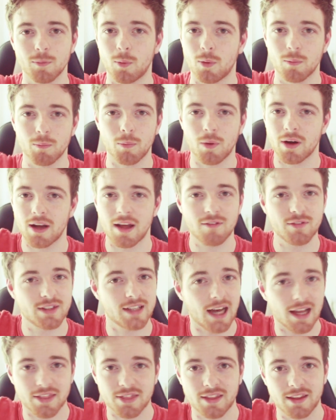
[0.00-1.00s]
whatever
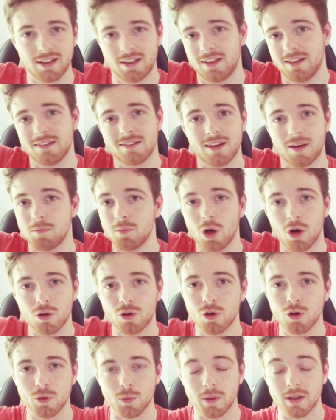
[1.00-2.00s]
that thing is, I'm not
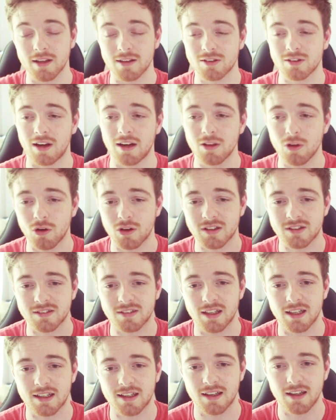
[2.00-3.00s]
good with it. So I look
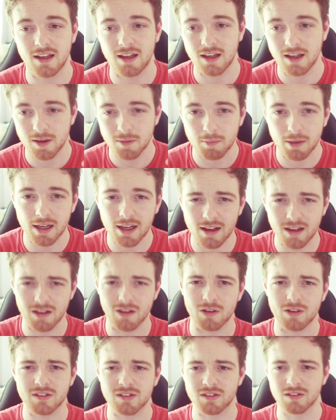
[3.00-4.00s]
sick, my hair
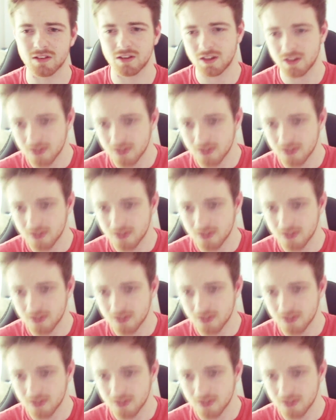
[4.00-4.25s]
looks